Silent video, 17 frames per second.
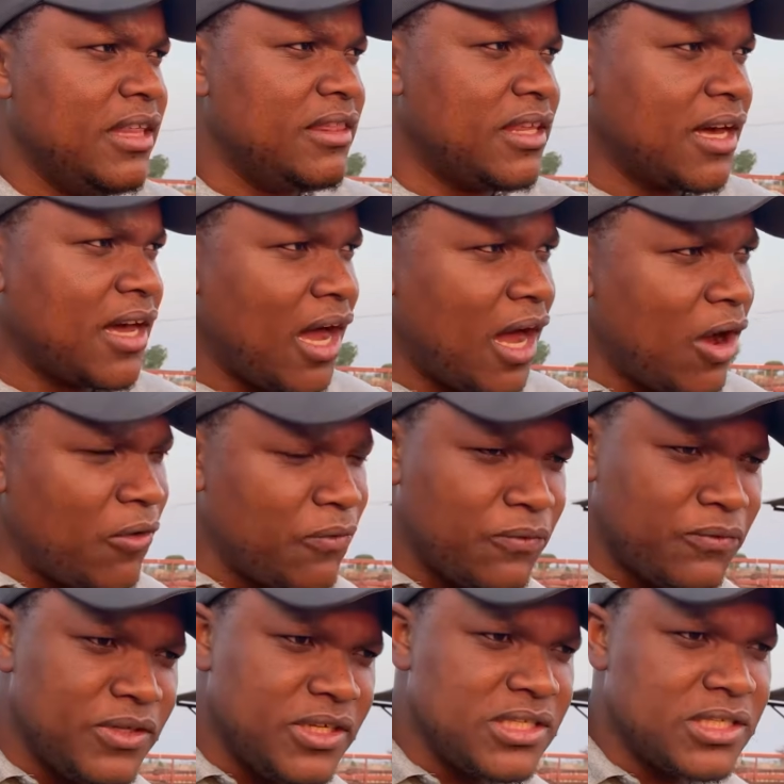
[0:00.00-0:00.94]
the
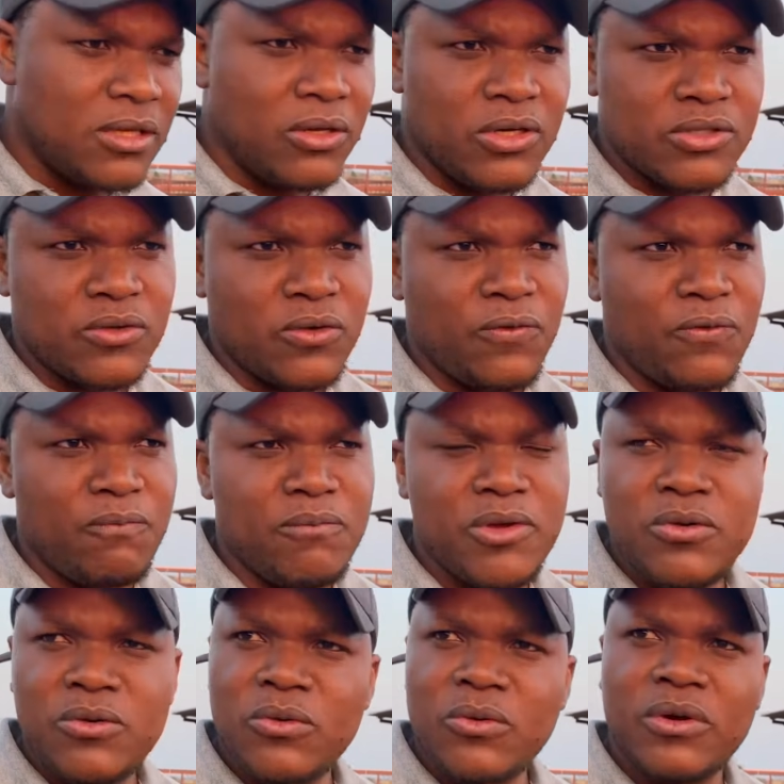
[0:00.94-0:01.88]
calf needs lots of
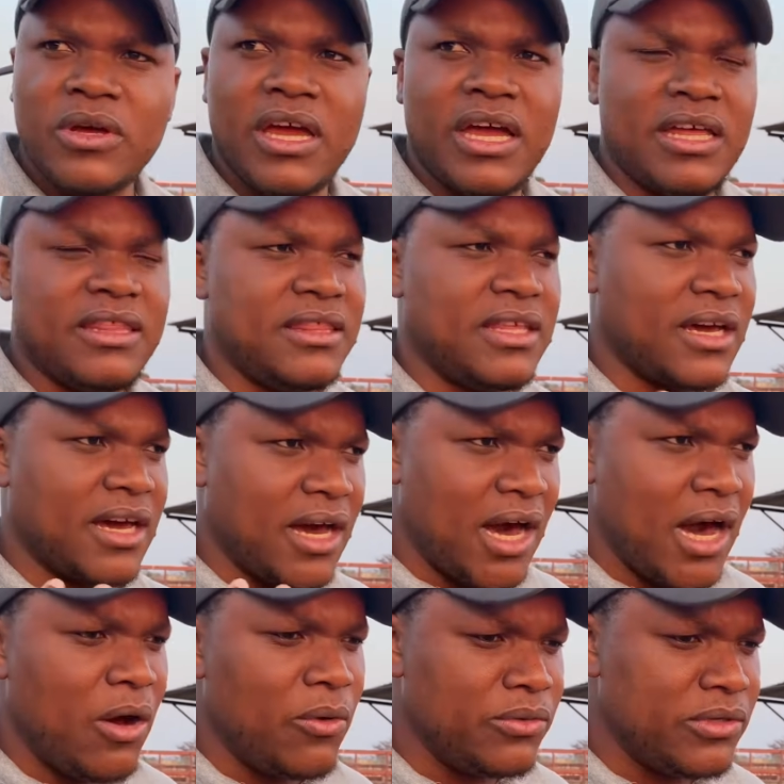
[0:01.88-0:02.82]
milk and the
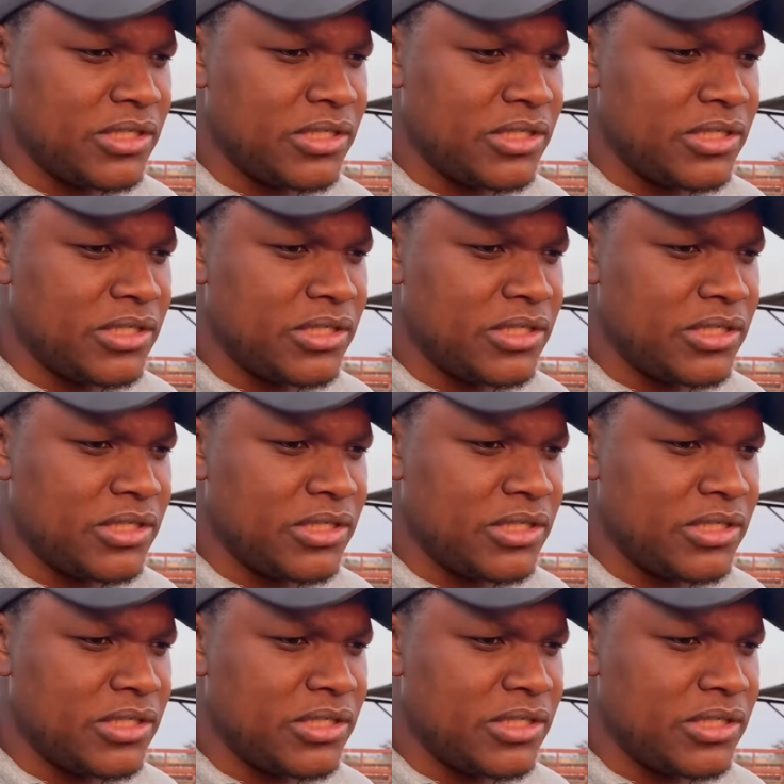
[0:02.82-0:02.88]
cow